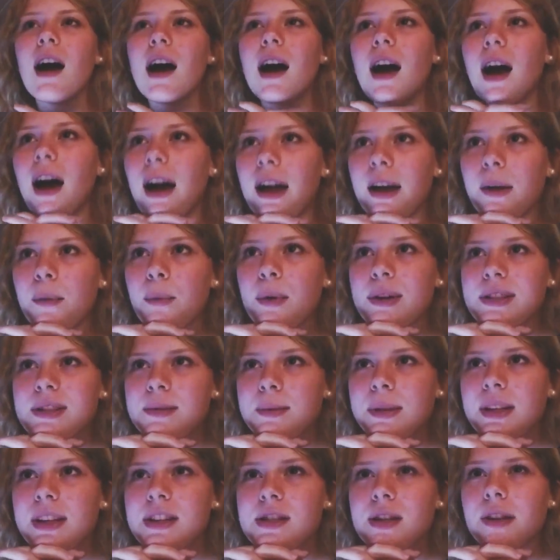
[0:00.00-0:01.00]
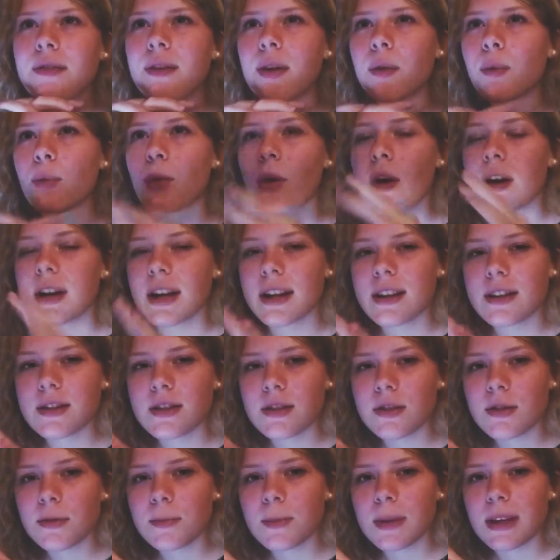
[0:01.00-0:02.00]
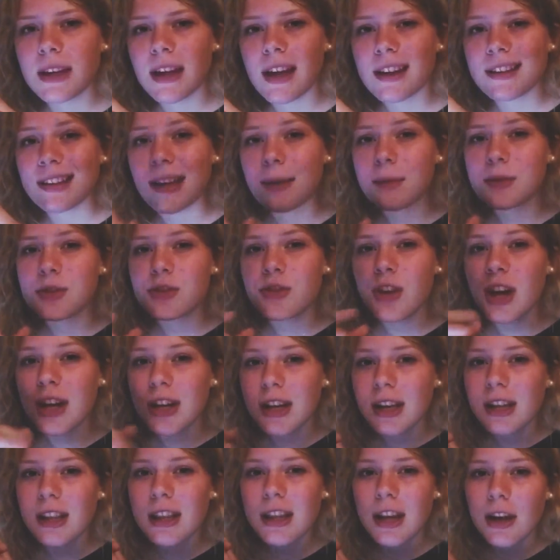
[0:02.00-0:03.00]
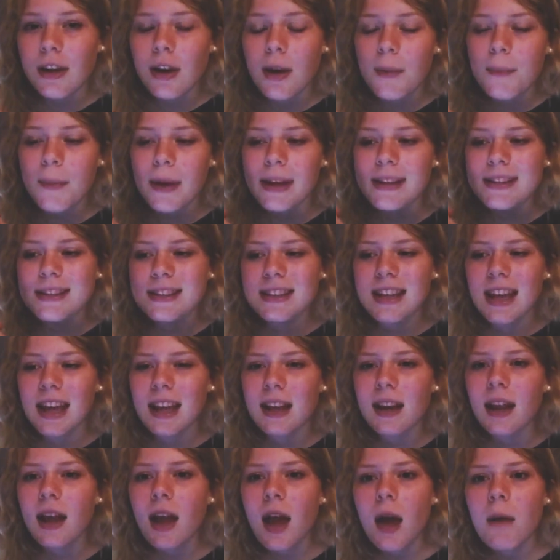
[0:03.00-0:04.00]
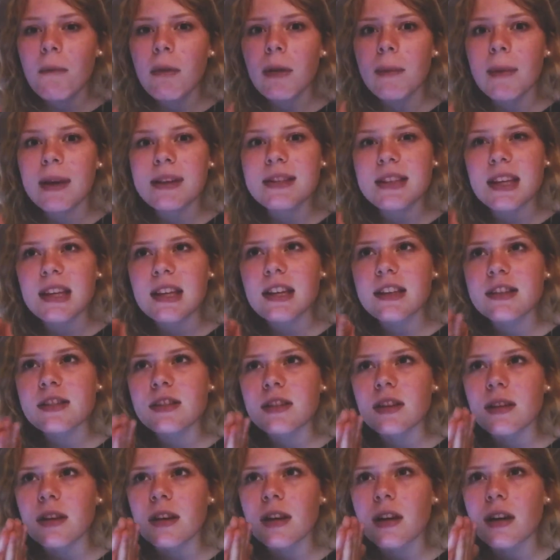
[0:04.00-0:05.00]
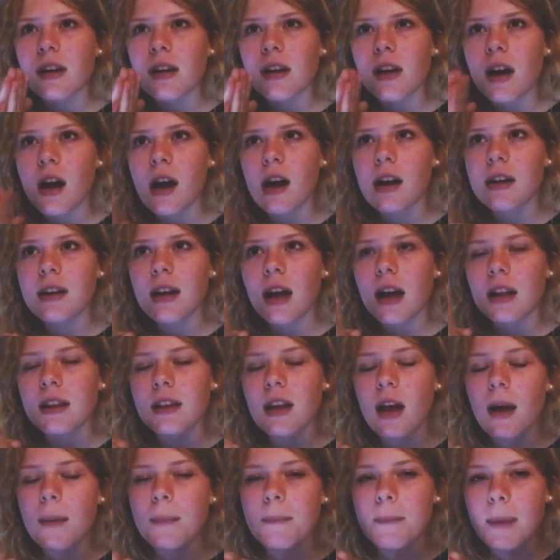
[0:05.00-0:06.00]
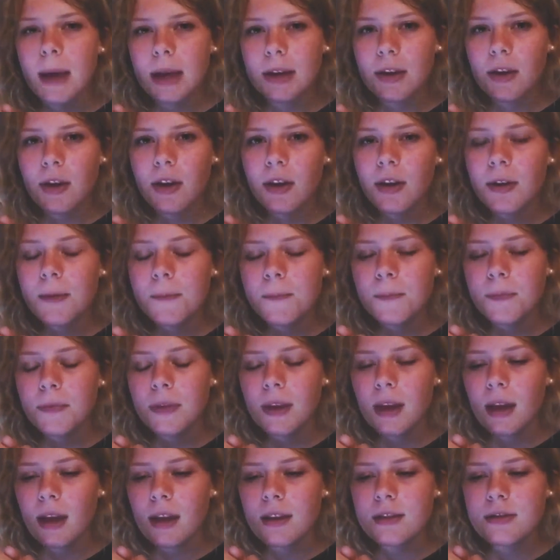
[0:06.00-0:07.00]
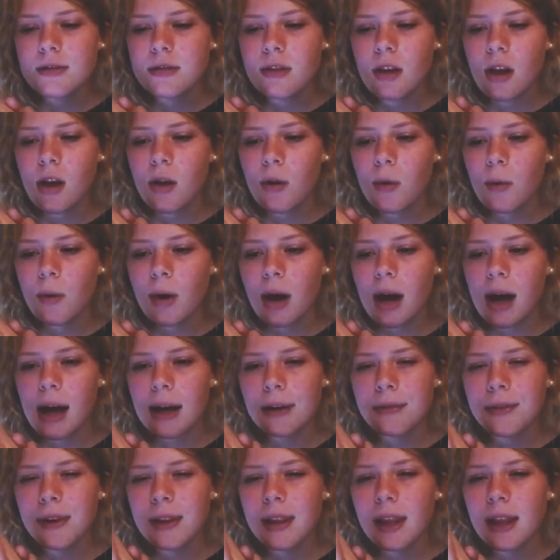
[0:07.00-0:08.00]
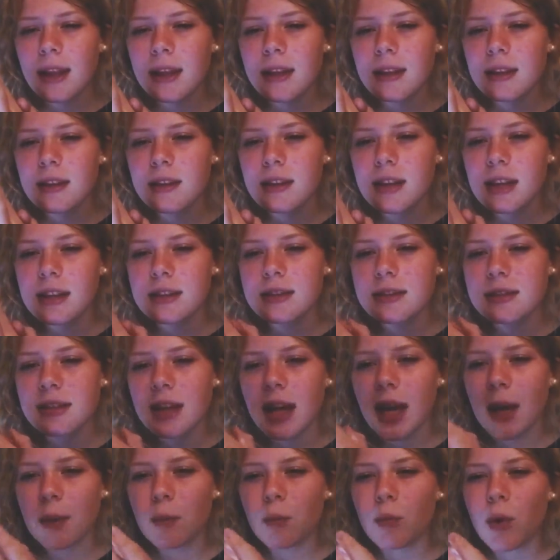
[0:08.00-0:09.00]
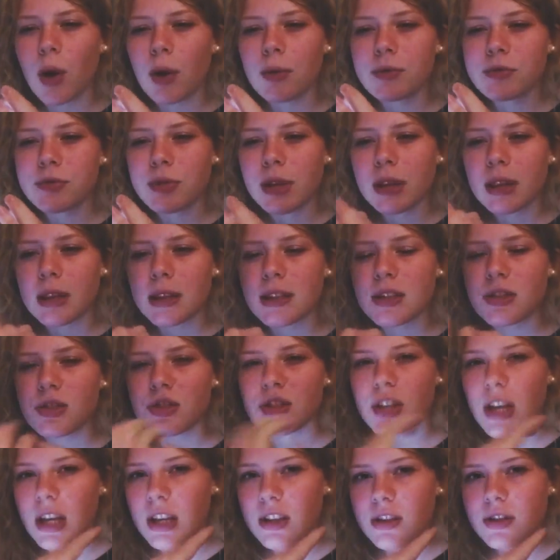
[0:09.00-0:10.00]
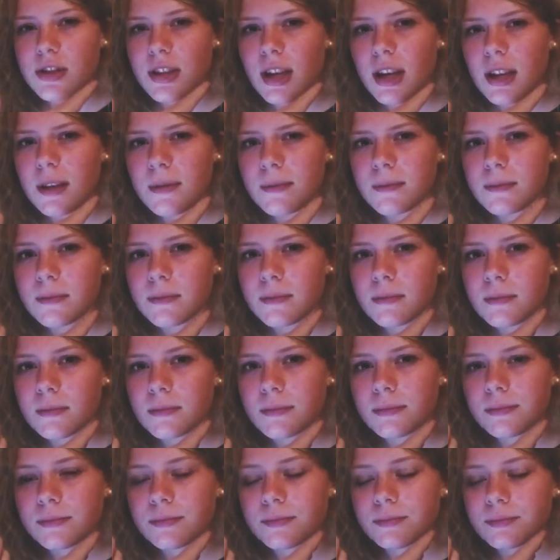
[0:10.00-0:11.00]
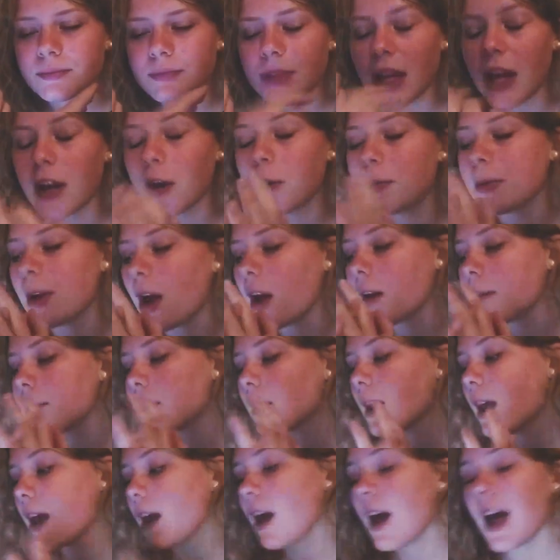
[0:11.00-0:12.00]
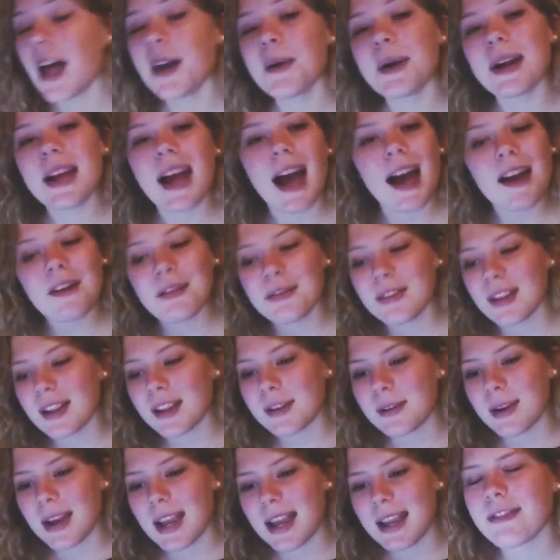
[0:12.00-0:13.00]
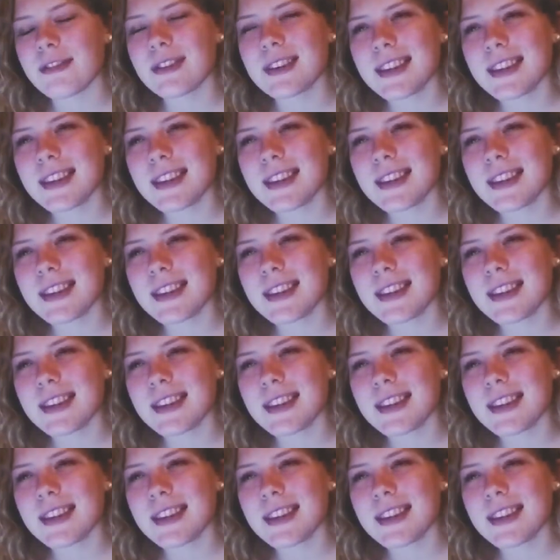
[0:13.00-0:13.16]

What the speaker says: I wasn't really sure if I wanted to because I'm trying to clear up my skin, but my skin has gone a lot better. So I feel like this time won't really change it. I hope not. Anyway, I feel great.